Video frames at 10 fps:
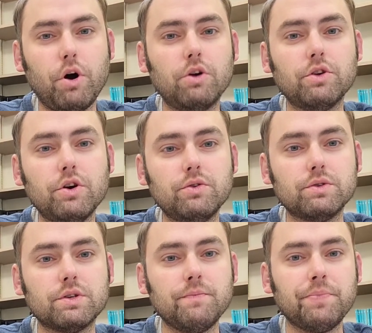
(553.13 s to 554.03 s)
Paul
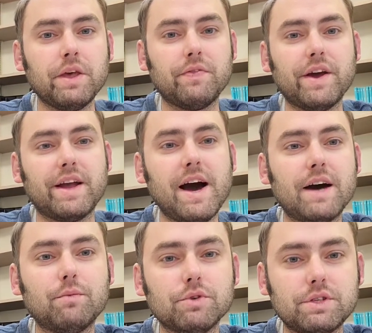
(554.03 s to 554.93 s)
knows that
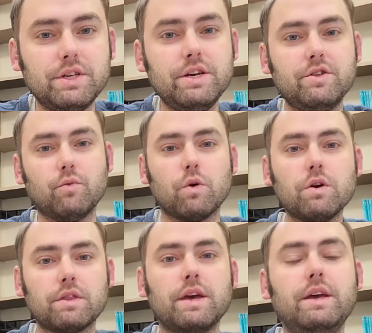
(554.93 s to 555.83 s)
God will see the
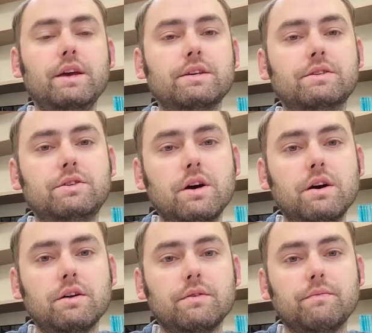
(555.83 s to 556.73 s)
work that he has
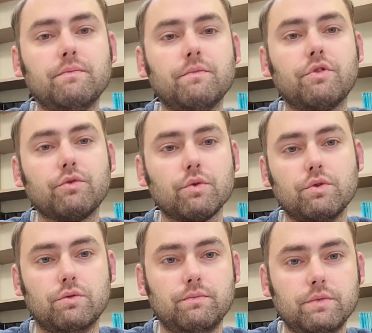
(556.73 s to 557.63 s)
done
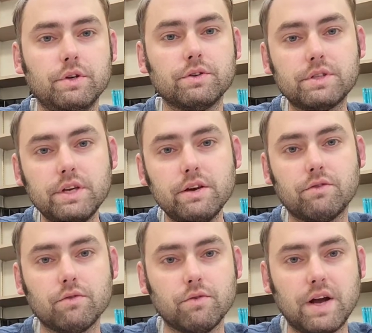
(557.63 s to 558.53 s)
through. He'll see
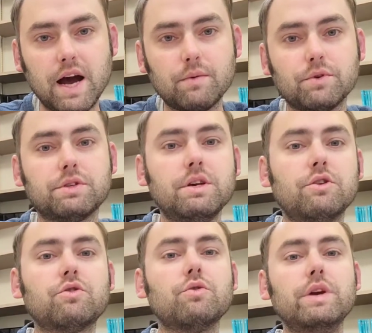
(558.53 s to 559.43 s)
it through. God will see
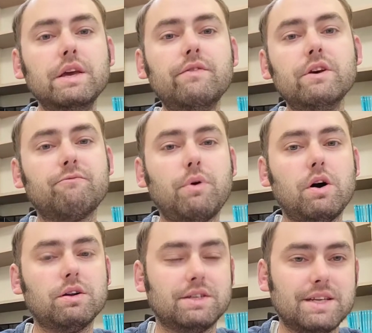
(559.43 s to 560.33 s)
it through, even if
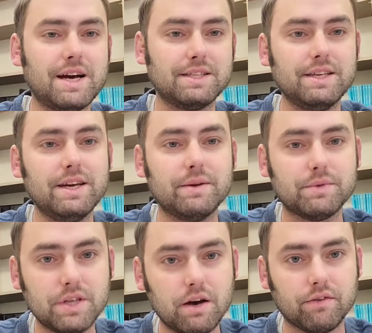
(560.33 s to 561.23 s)
Paul does not see it
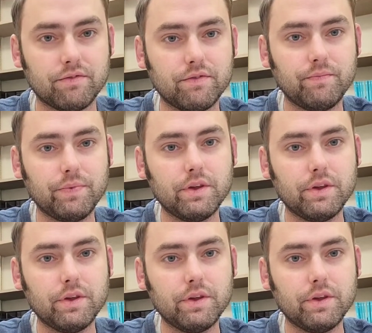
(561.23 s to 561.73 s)
himself.